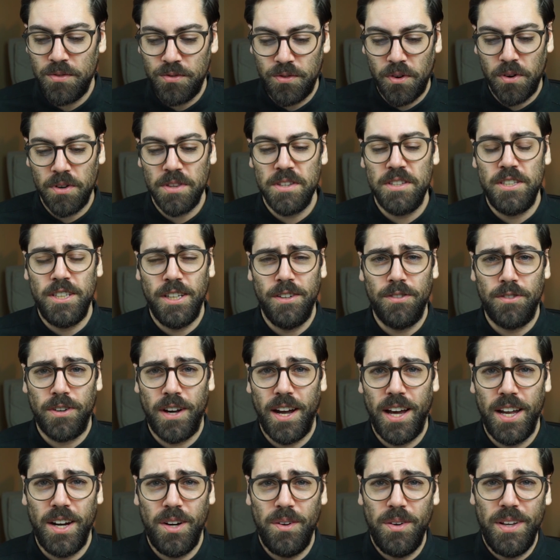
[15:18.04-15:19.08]
for the
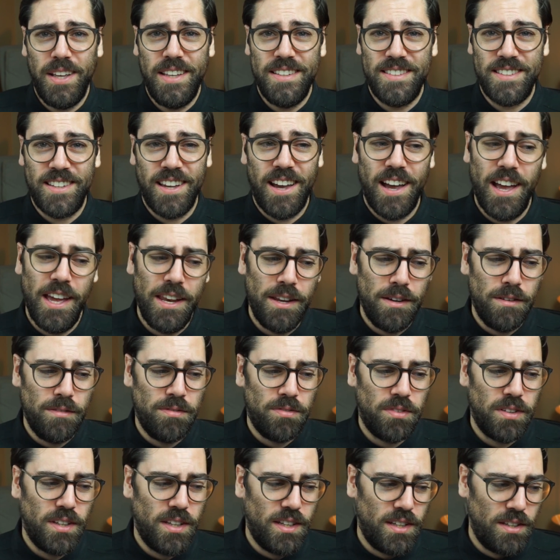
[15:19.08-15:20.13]
Silverado is kind
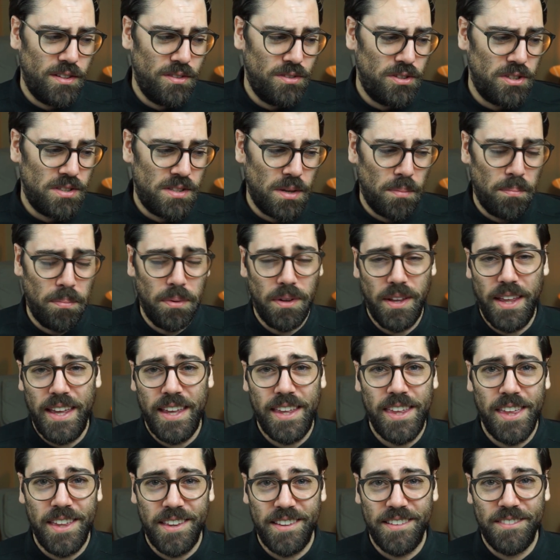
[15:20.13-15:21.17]
of just a
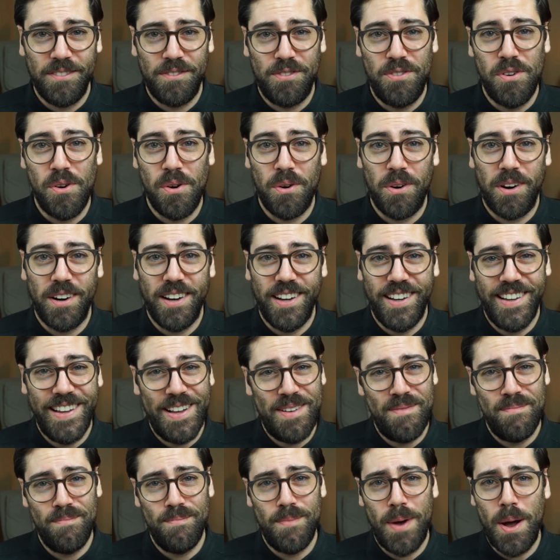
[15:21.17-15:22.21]
blanket for
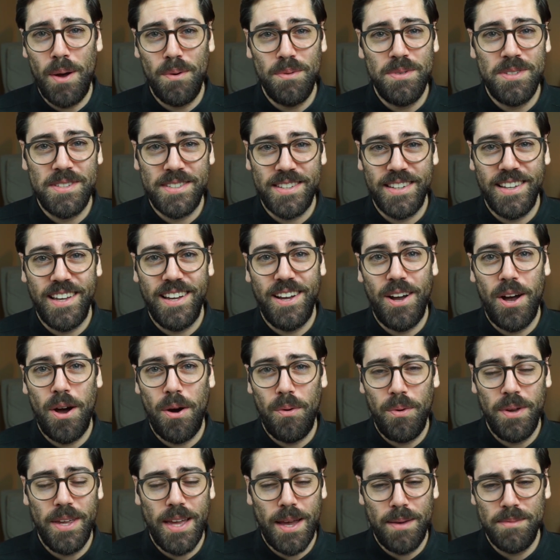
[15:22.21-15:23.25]
most
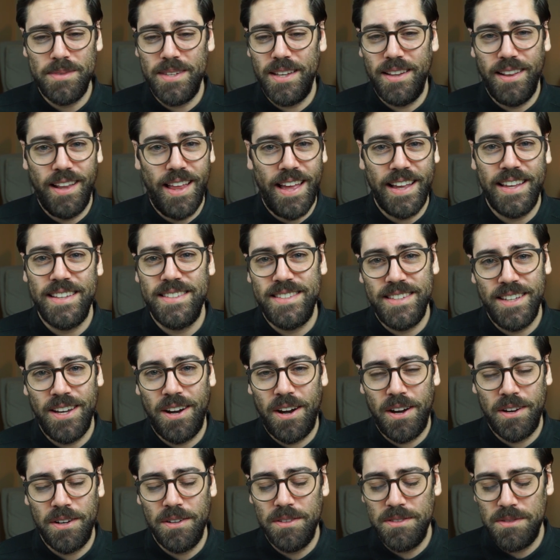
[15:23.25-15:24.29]
OEMs and legacy
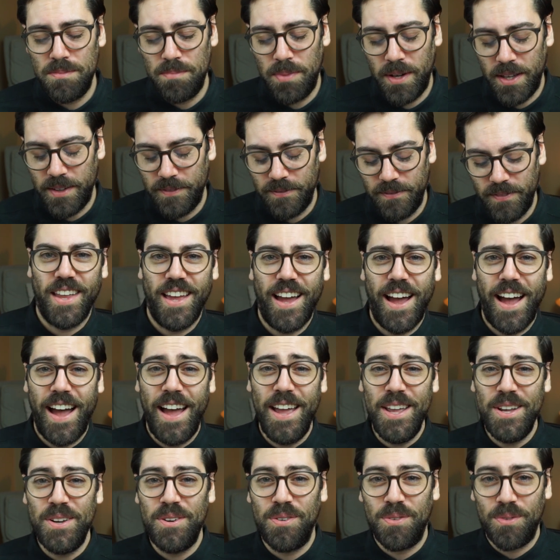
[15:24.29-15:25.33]
autos, but
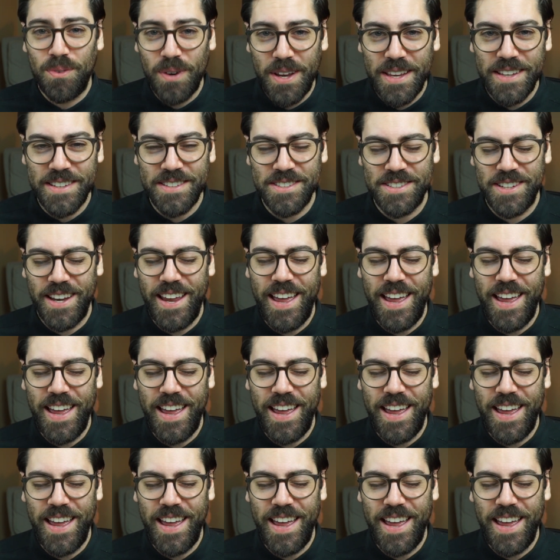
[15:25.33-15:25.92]
I cringe